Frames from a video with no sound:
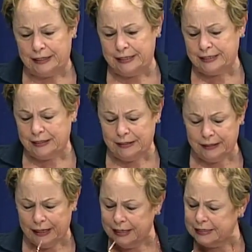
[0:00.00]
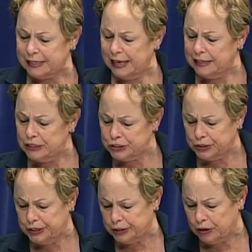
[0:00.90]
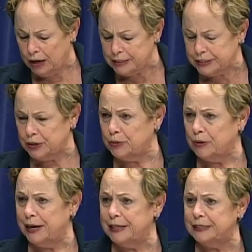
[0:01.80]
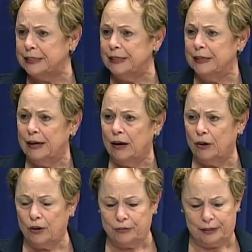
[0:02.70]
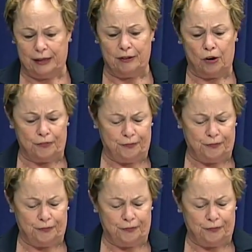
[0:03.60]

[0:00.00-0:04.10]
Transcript: he's an he's an engineer also, right? Or in our